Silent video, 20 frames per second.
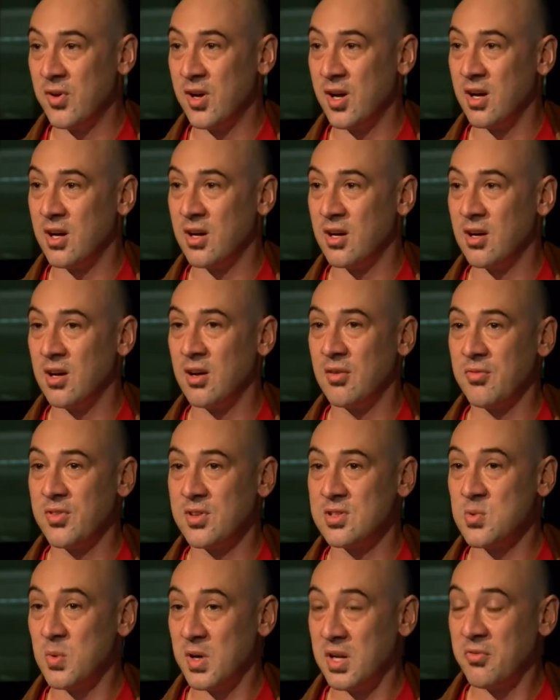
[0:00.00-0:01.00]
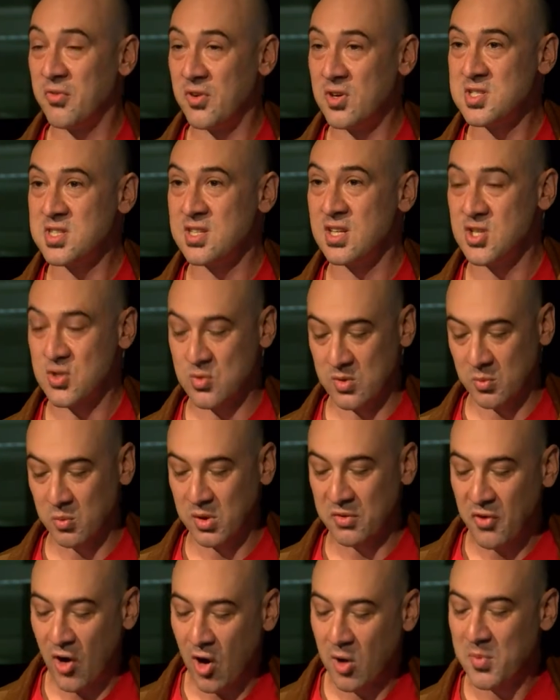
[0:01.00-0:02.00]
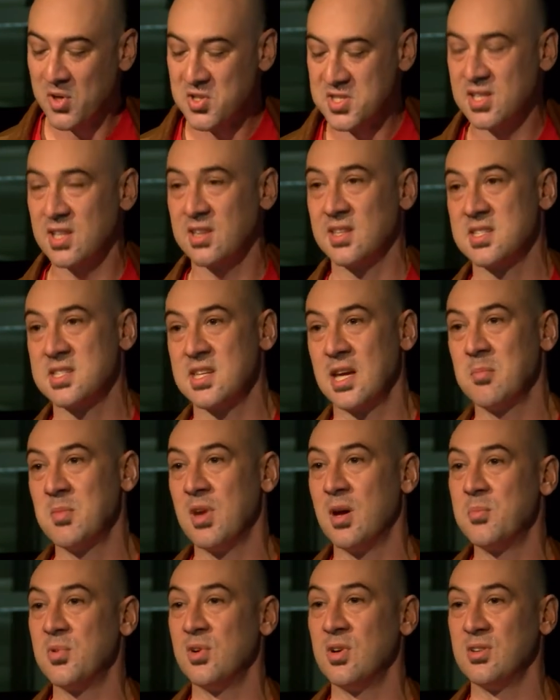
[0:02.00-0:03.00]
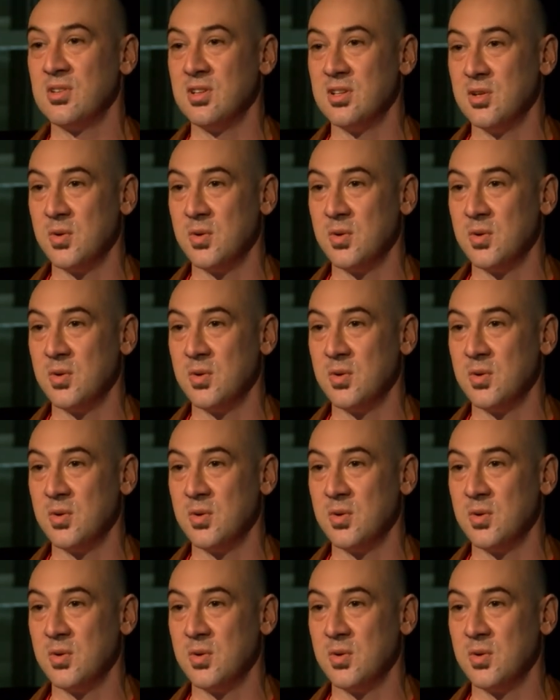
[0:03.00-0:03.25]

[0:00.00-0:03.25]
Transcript: uh, of the 21st century, we've almost hit the same number in the